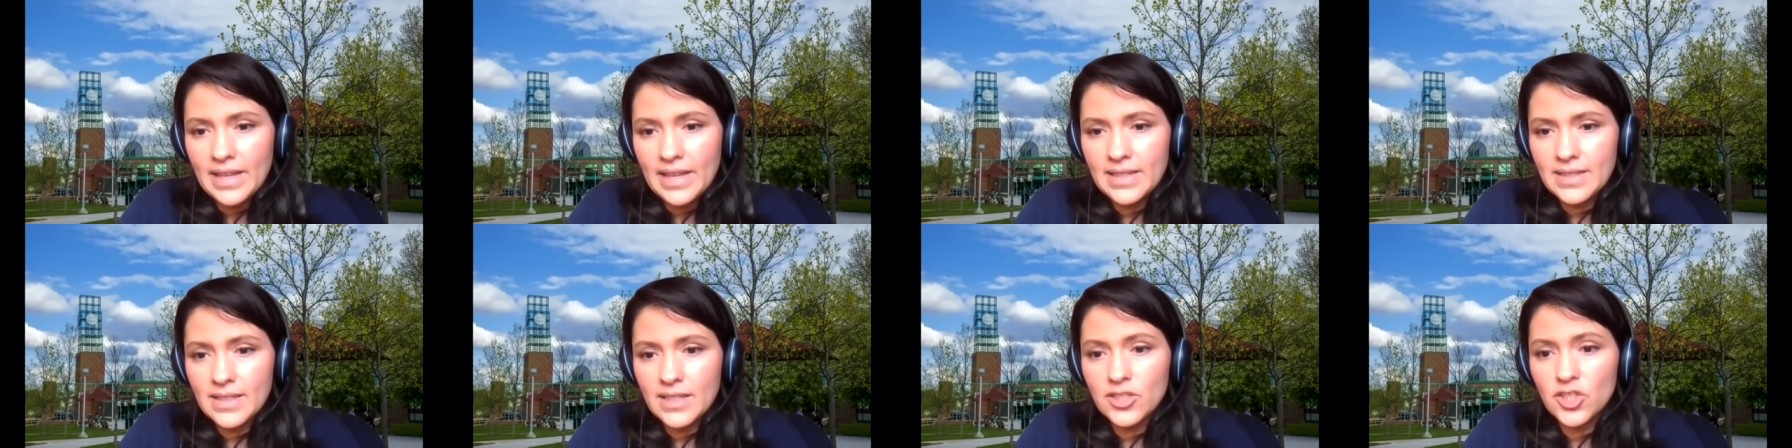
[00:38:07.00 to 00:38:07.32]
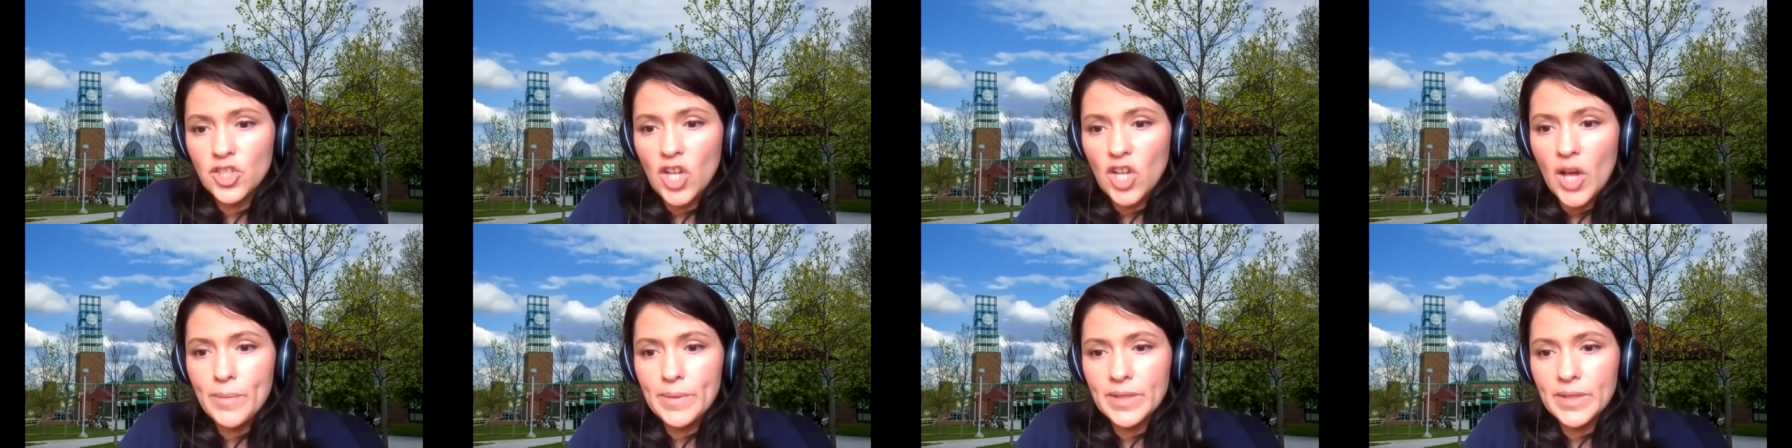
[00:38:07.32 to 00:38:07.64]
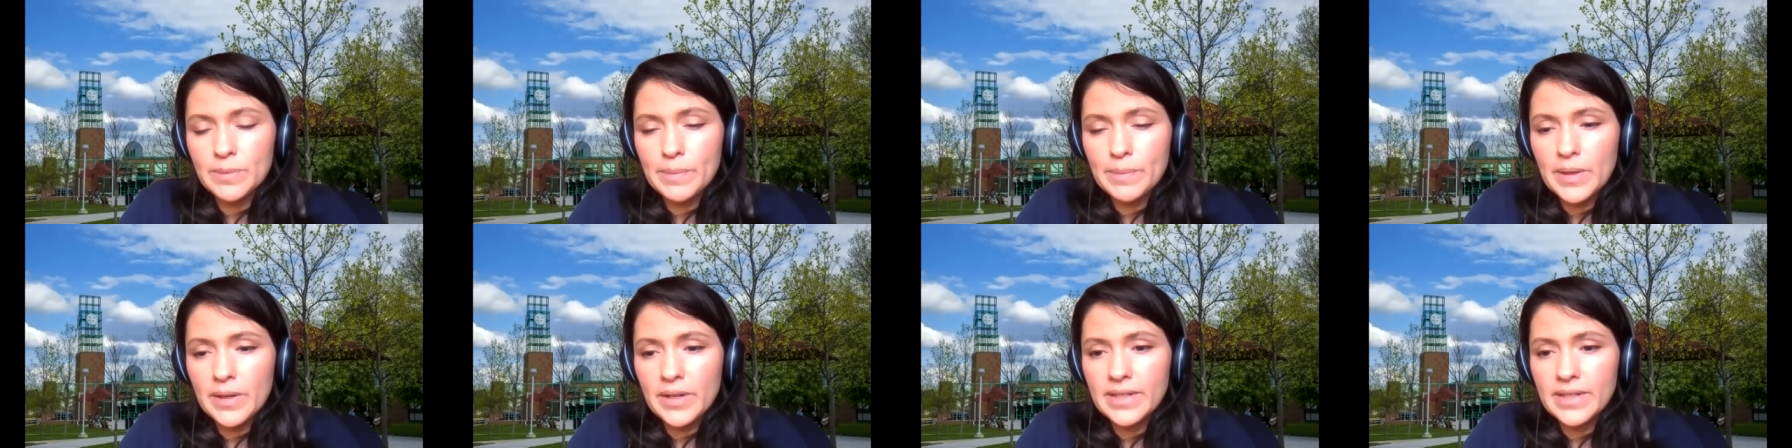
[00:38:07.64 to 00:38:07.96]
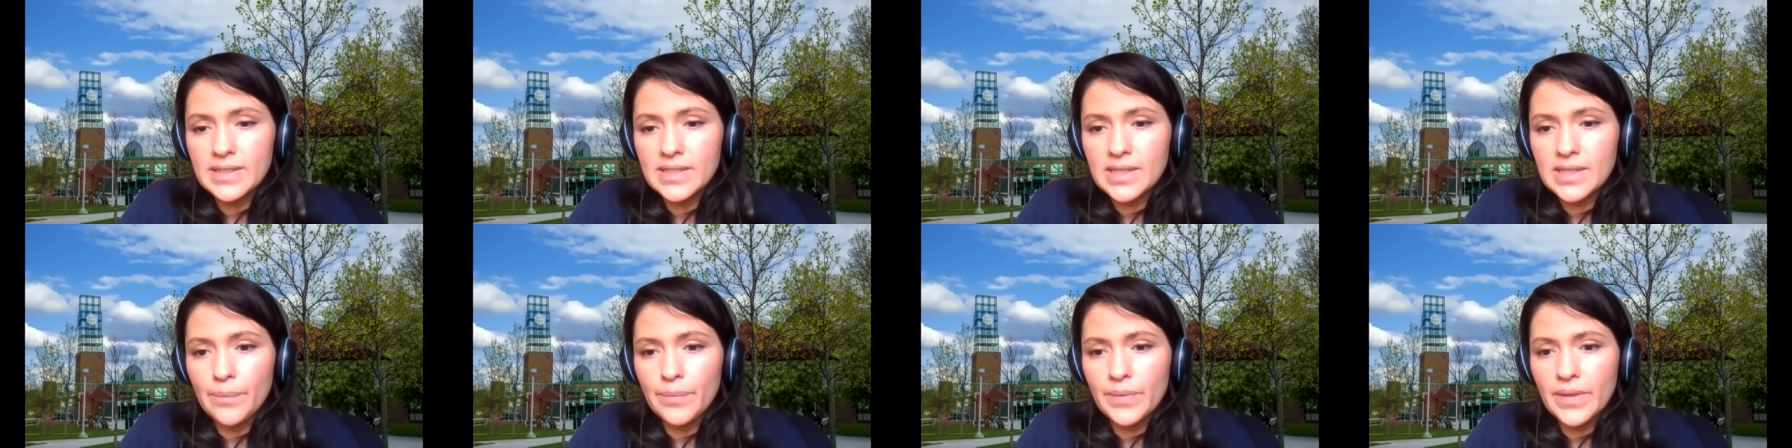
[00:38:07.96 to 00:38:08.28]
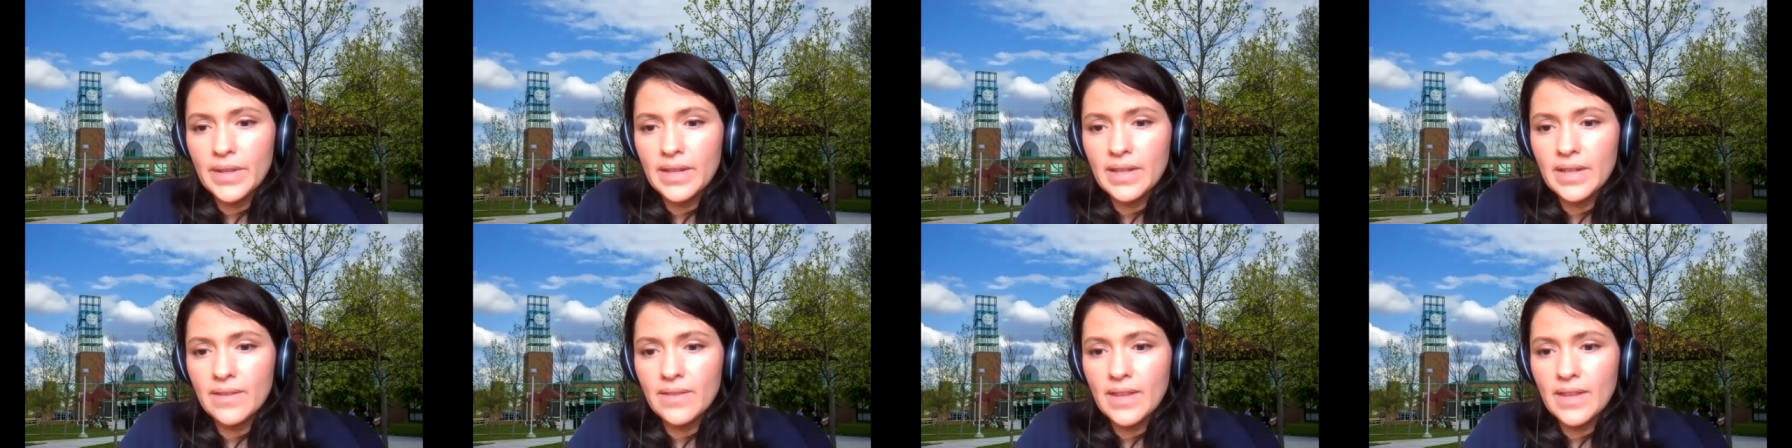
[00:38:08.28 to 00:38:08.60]
Is a job experience
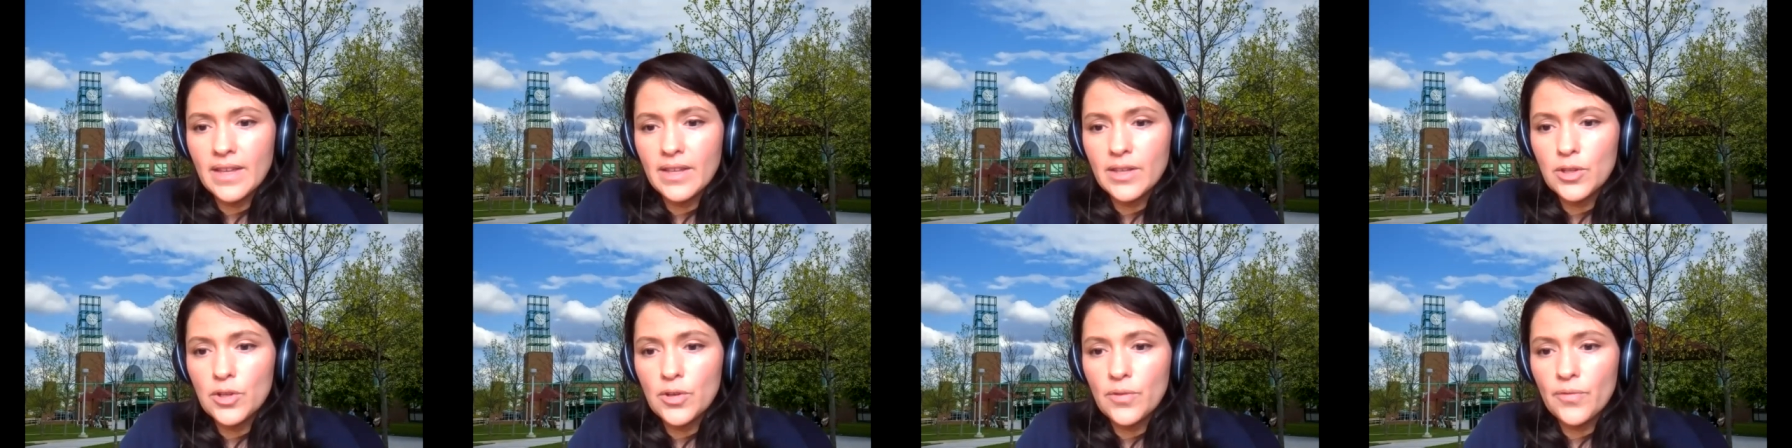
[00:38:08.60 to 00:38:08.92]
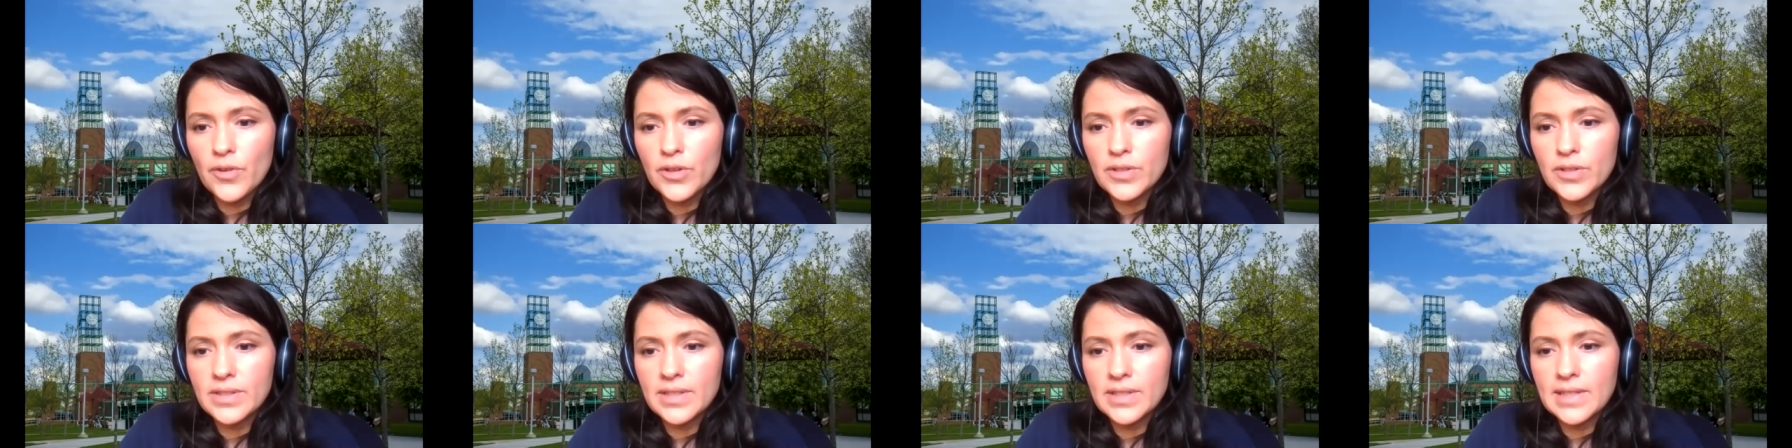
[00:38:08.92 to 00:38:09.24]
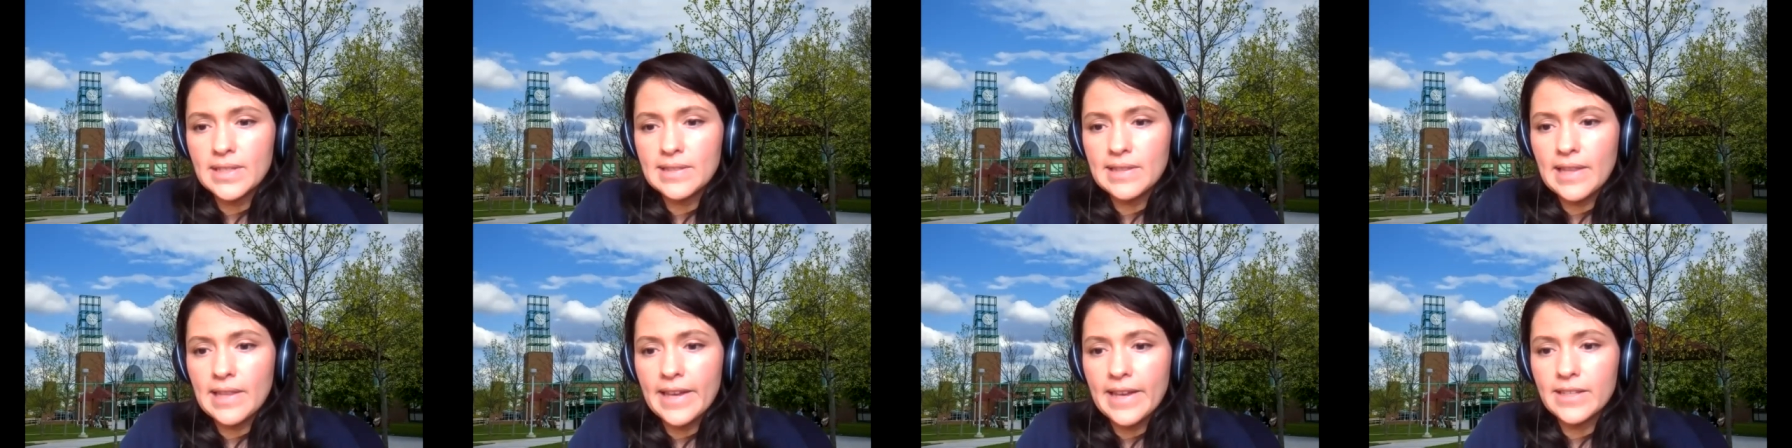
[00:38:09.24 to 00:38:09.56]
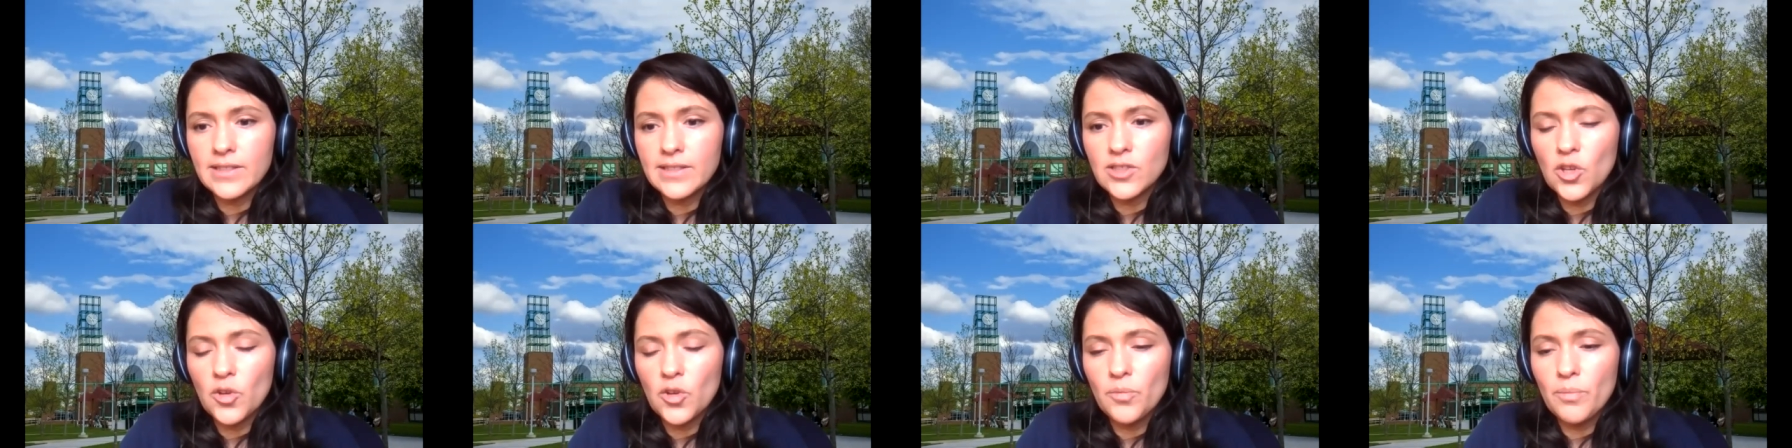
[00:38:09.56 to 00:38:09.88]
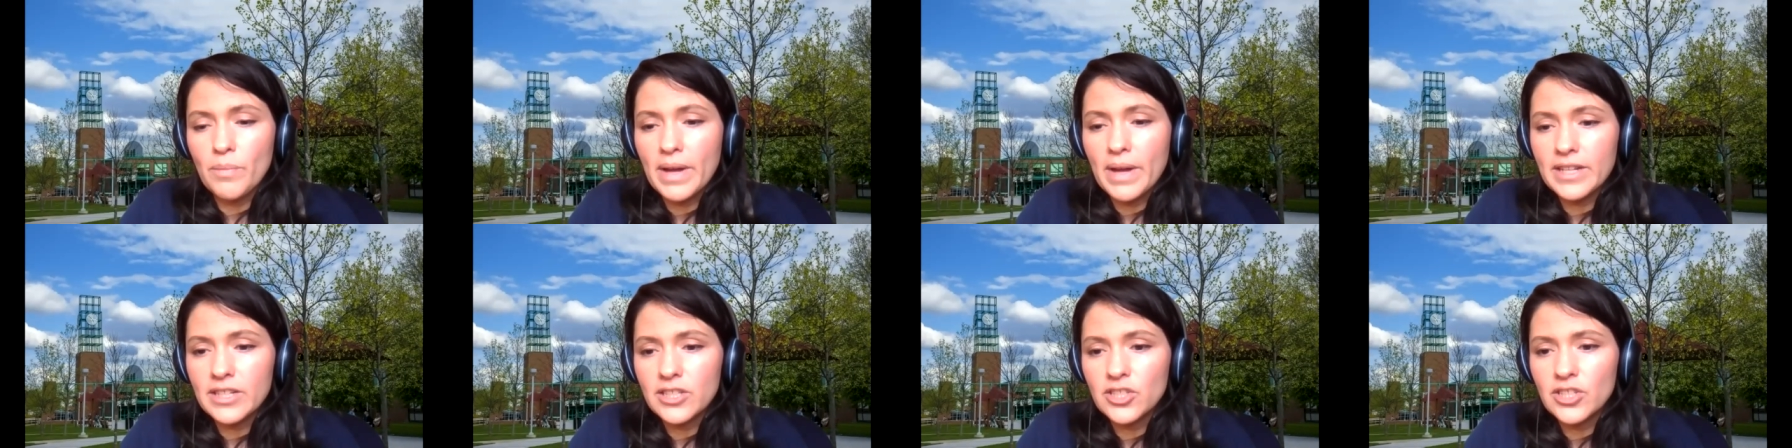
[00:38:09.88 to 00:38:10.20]
something that universities like so
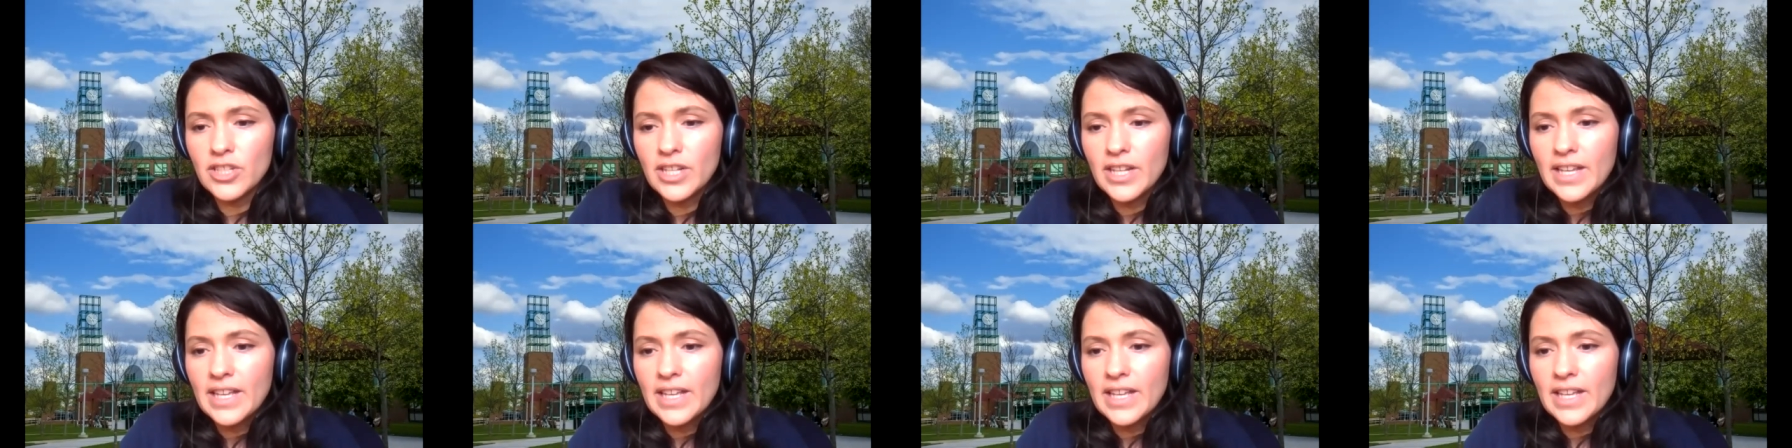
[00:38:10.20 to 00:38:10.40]
much?